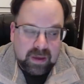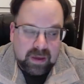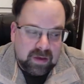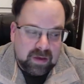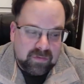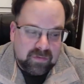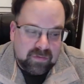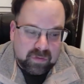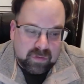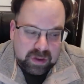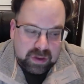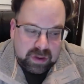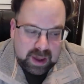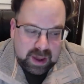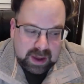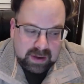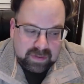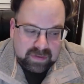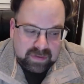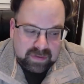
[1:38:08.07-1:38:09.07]
For the
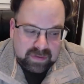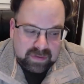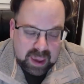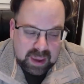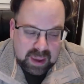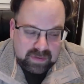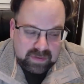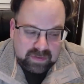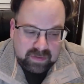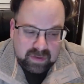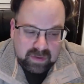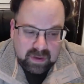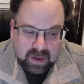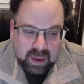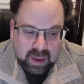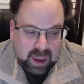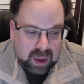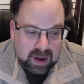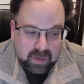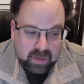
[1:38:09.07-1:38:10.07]
United States,
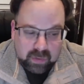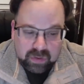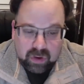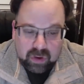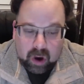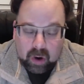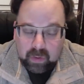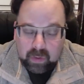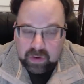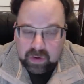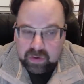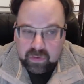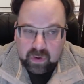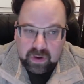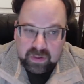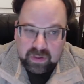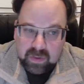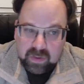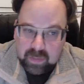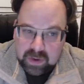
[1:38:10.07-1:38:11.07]
and it was always
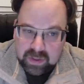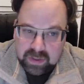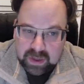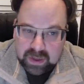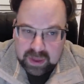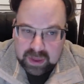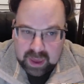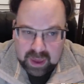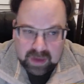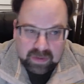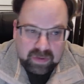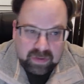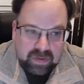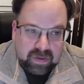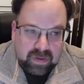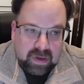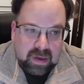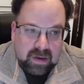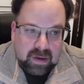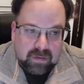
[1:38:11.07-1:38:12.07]
going to be the case,
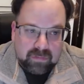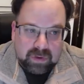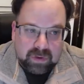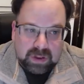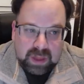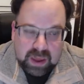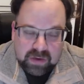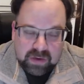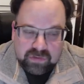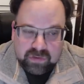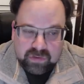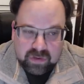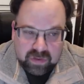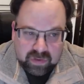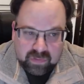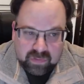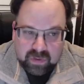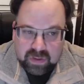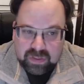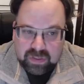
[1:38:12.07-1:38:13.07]

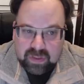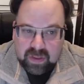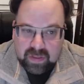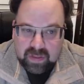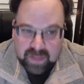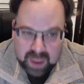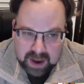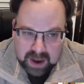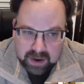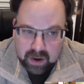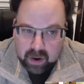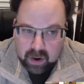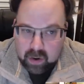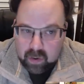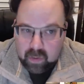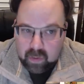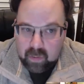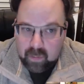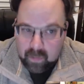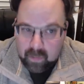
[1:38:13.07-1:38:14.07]
relations with
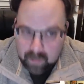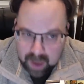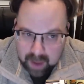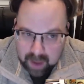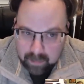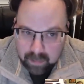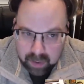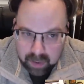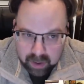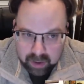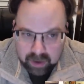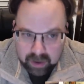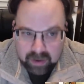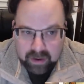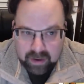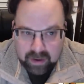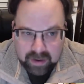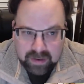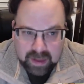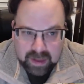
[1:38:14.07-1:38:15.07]
NATO member
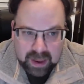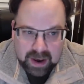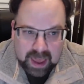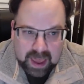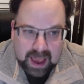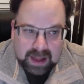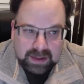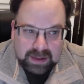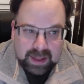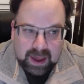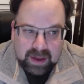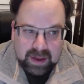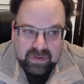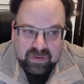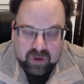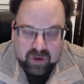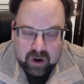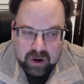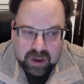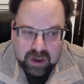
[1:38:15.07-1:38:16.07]
and ally
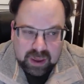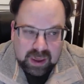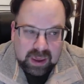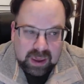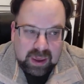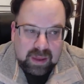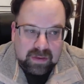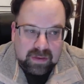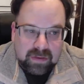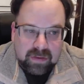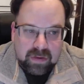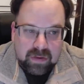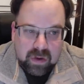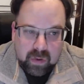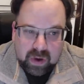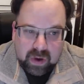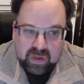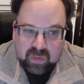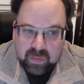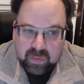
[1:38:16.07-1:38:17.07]
Turkey and the
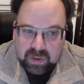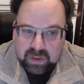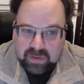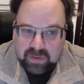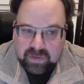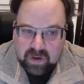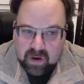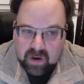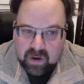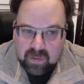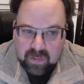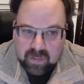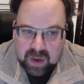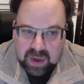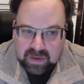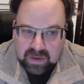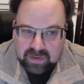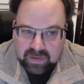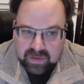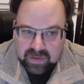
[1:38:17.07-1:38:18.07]
U.S. military
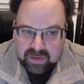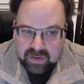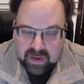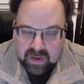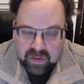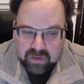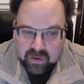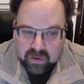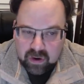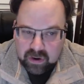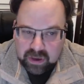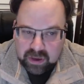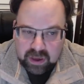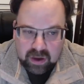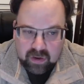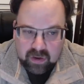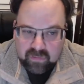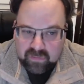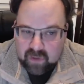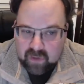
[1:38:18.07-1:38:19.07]
bases in
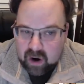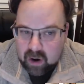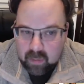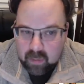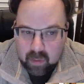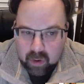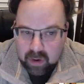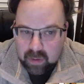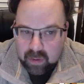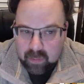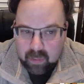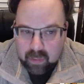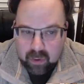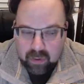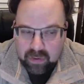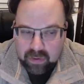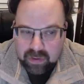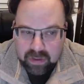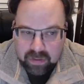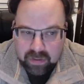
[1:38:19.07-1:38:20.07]
Turkey are far more
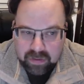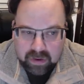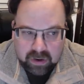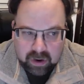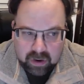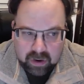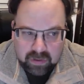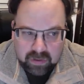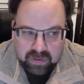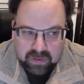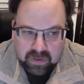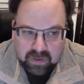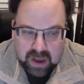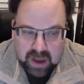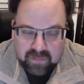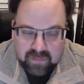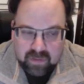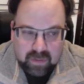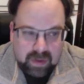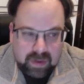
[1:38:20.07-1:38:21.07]
important than the Kurds could
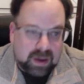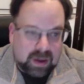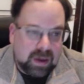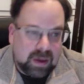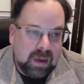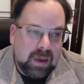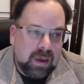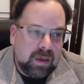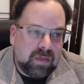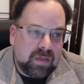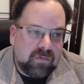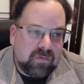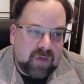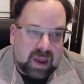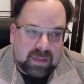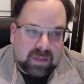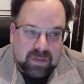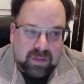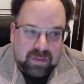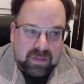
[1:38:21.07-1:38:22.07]
ever be. The
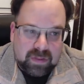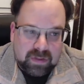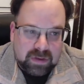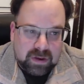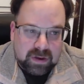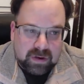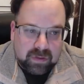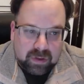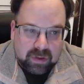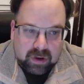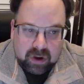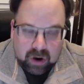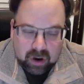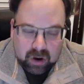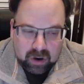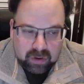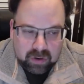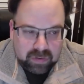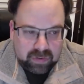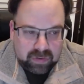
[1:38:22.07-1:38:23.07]
fact that, the
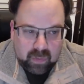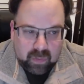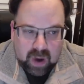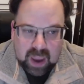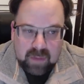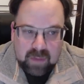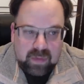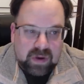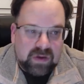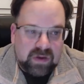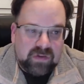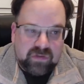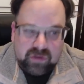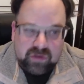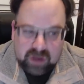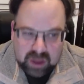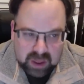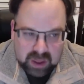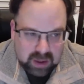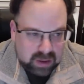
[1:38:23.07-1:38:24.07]
Kurds, the
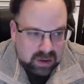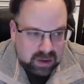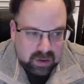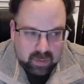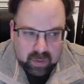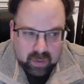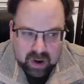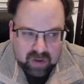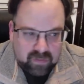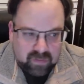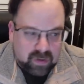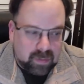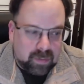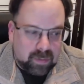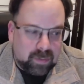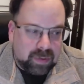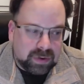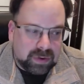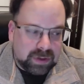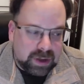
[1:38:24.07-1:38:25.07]
YPG, whatever
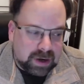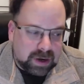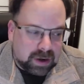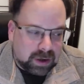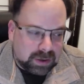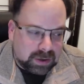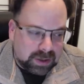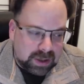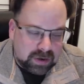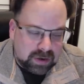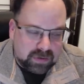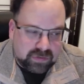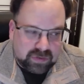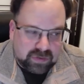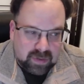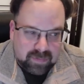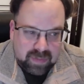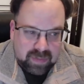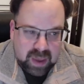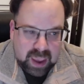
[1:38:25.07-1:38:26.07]
political
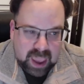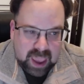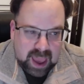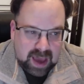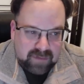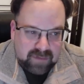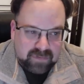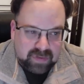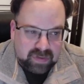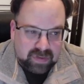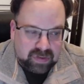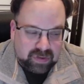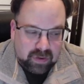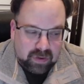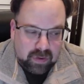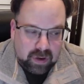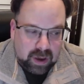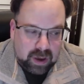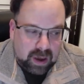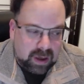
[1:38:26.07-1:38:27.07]
leadership they have in
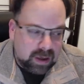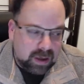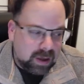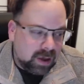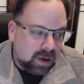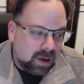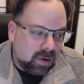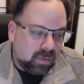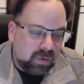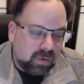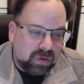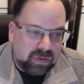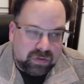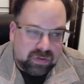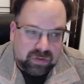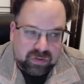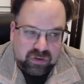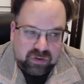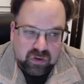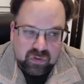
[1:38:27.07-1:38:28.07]
Syria was
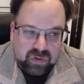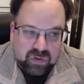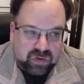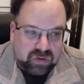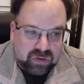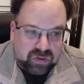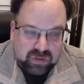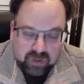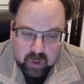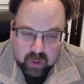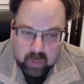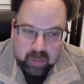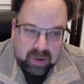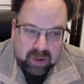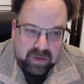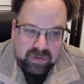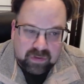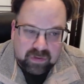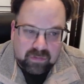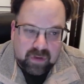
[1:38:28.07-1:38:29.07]
too
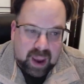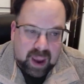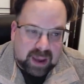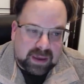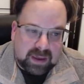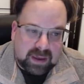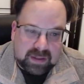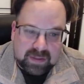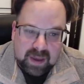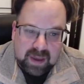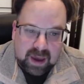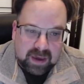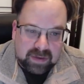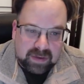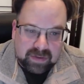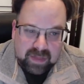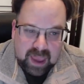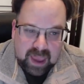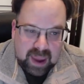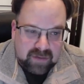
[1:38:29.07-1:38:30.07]
stupid to recognize
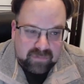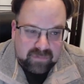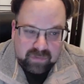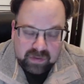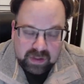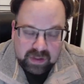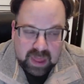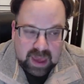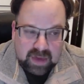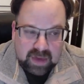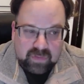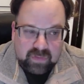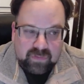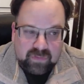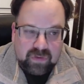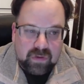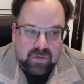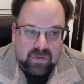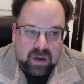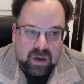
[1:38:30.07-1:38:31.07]
that for the last
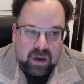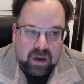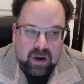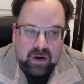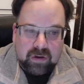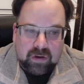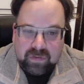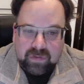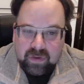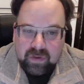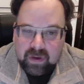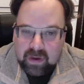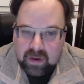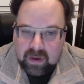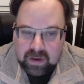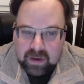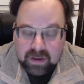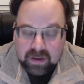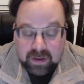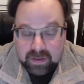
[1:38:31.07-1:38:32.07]
few years,
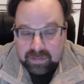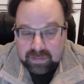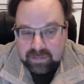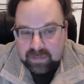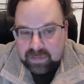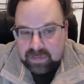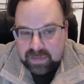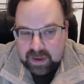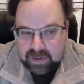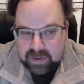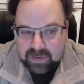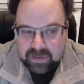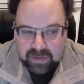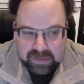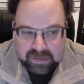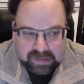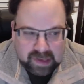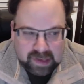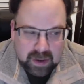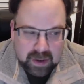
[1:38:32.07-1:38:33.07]
and doesn't
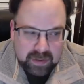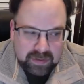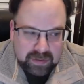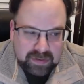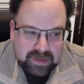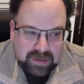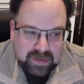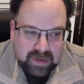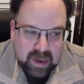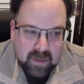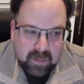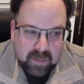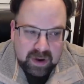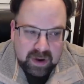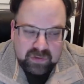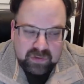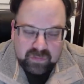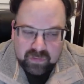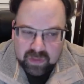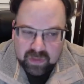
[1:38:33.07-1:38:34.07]
say
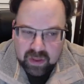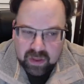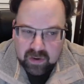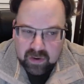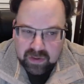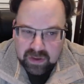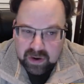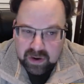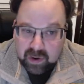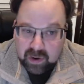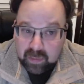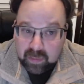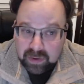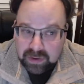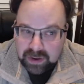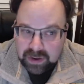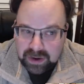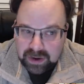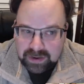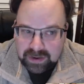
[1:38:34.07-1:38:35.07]
much for their,
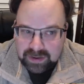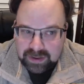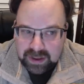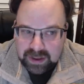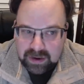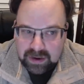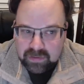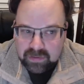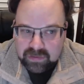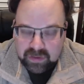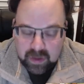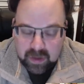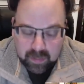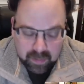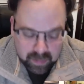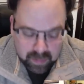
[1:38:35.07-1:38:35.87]
political leadership.